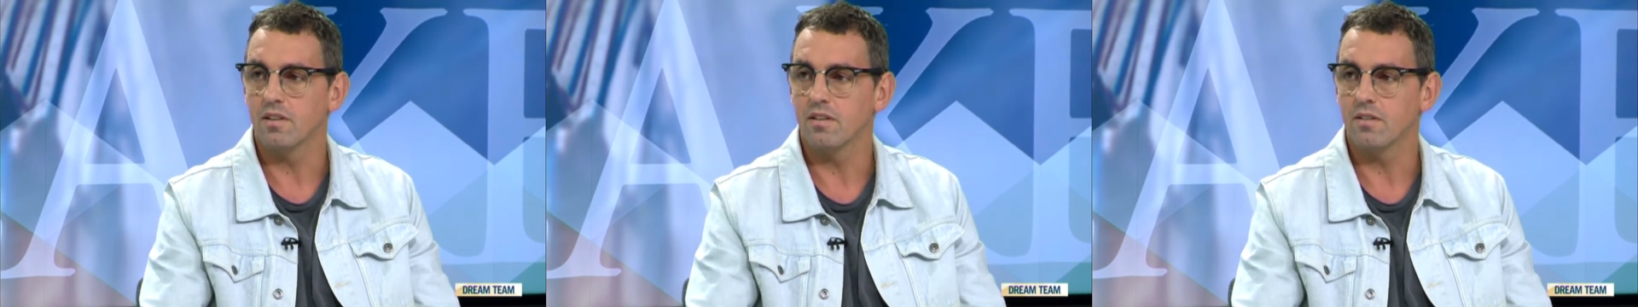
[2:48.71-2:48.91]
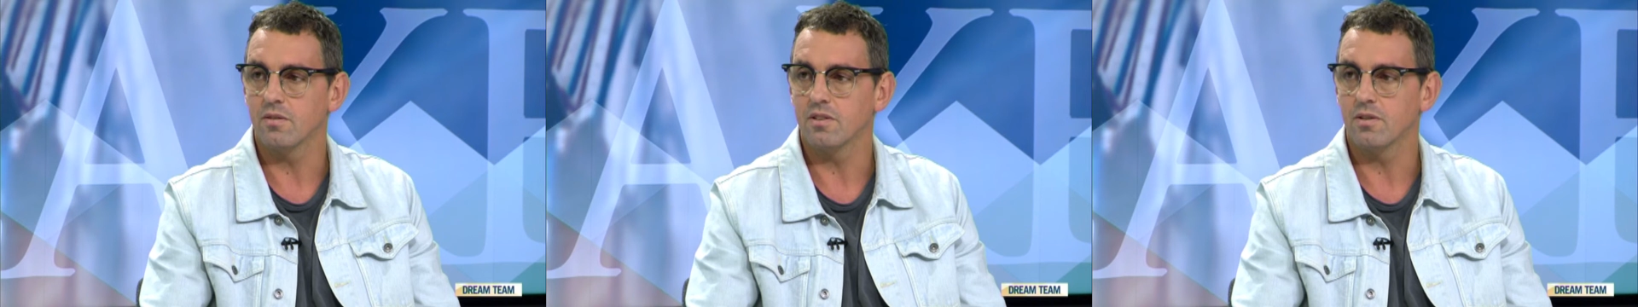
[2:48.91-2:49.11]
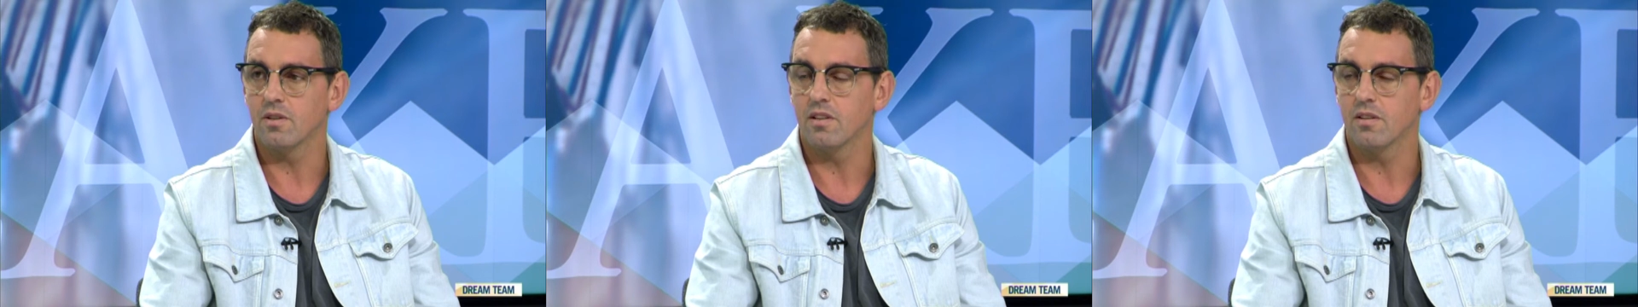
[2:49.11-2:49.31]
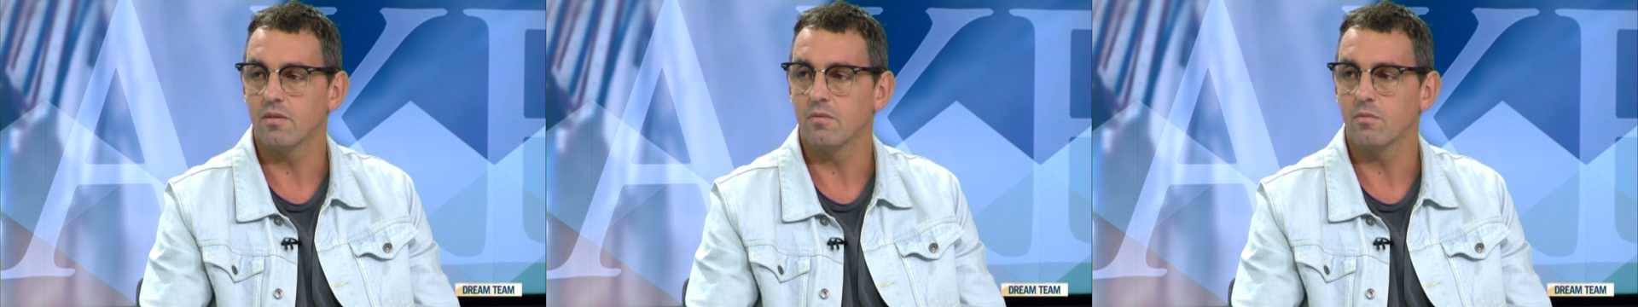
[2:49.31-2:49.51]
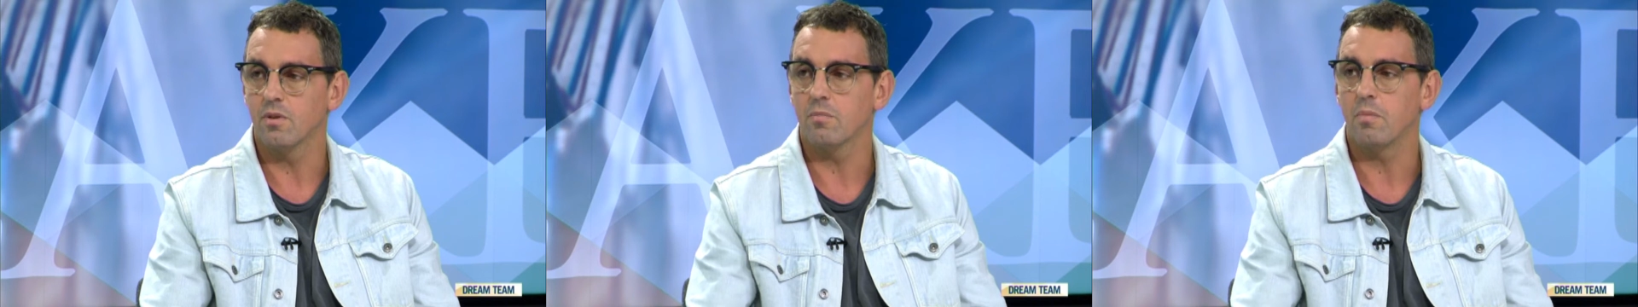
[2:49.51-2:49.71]
and I was doing it
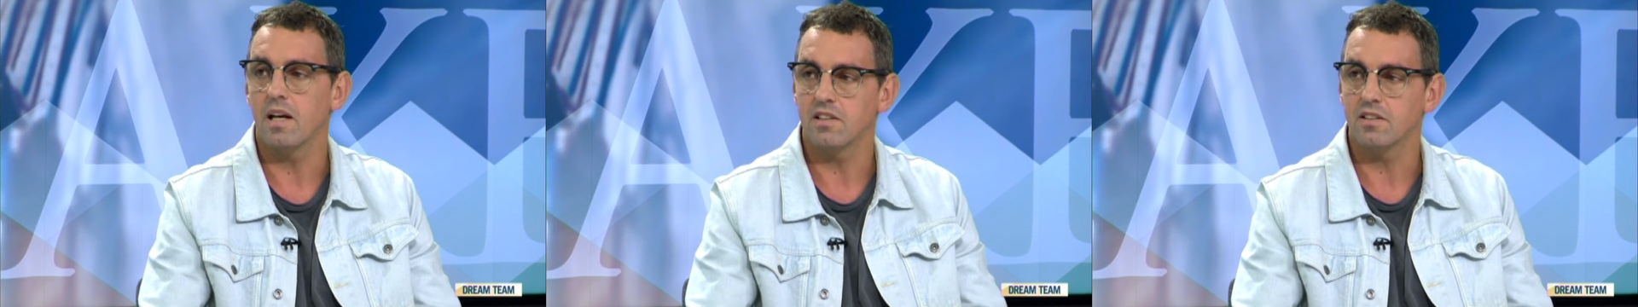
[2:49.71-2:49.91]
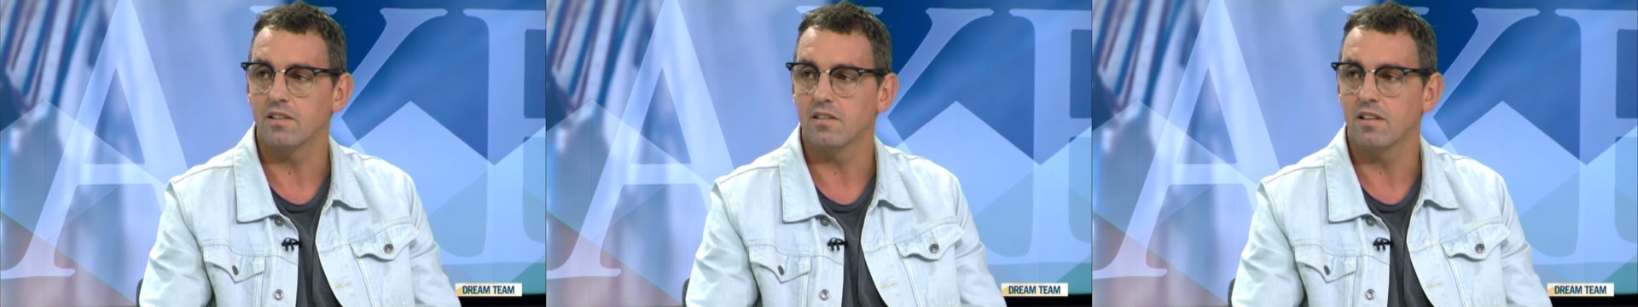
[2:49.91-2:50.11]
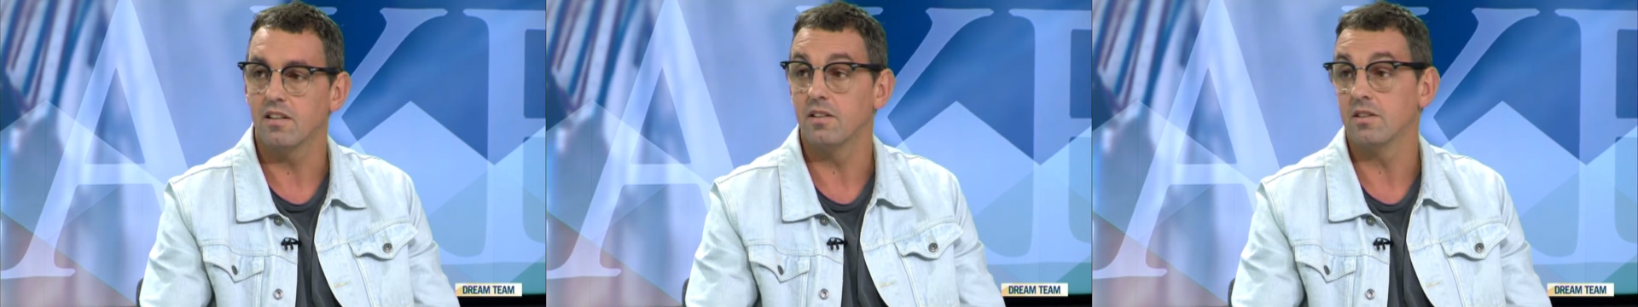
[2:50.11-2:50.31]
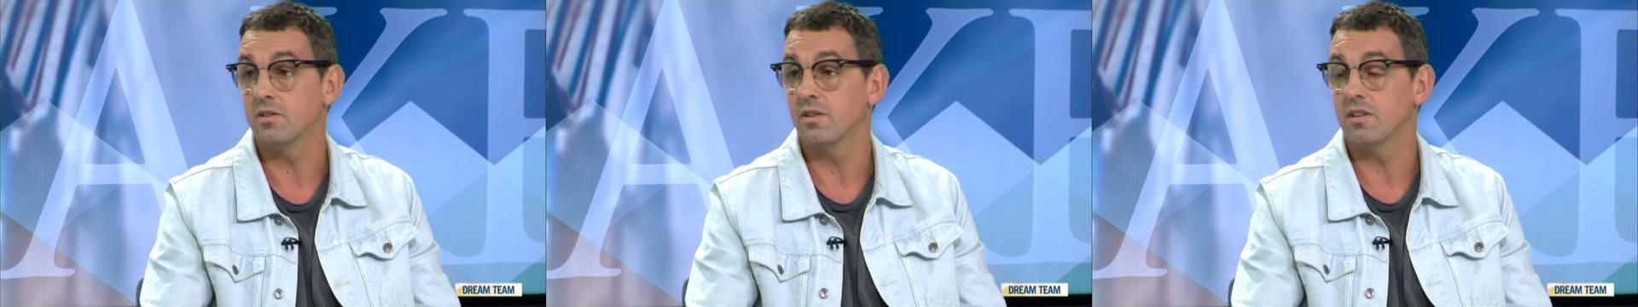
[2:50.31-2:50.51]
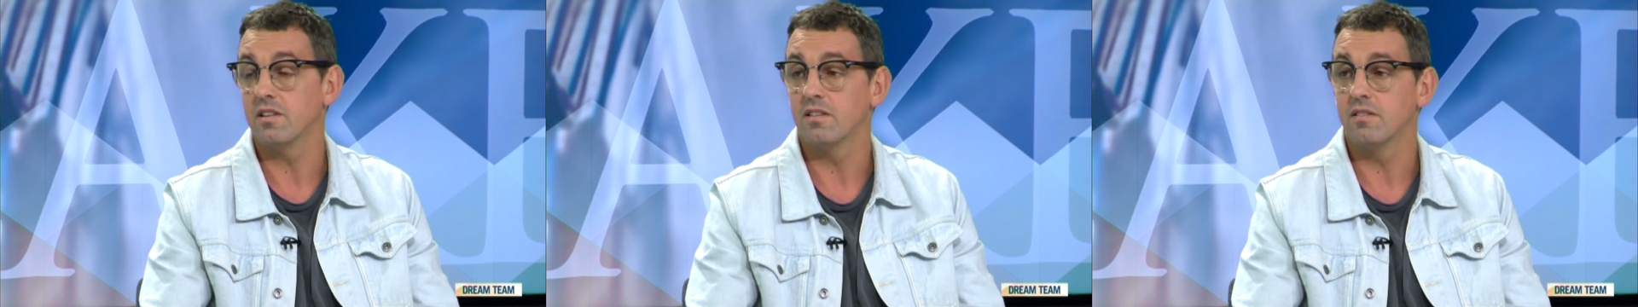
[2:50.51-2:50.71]
with passion and
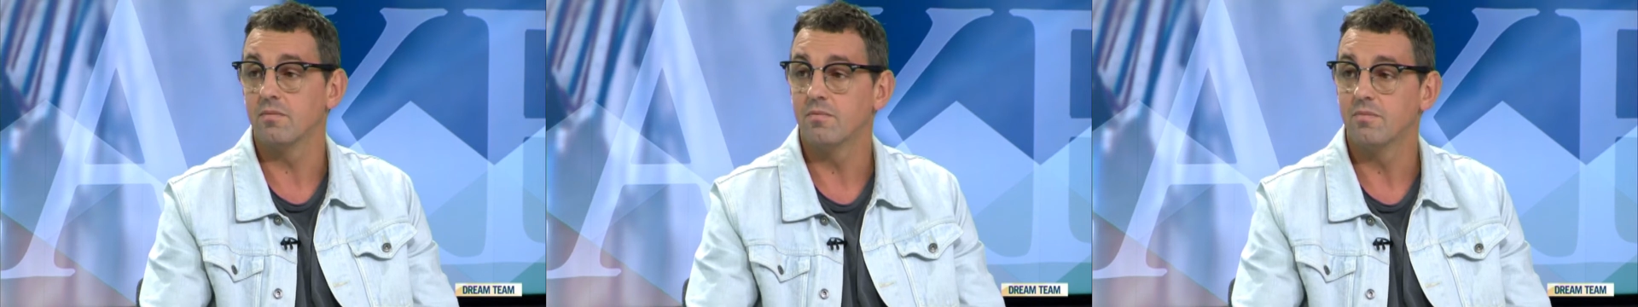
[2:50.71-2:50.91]
enjoying it.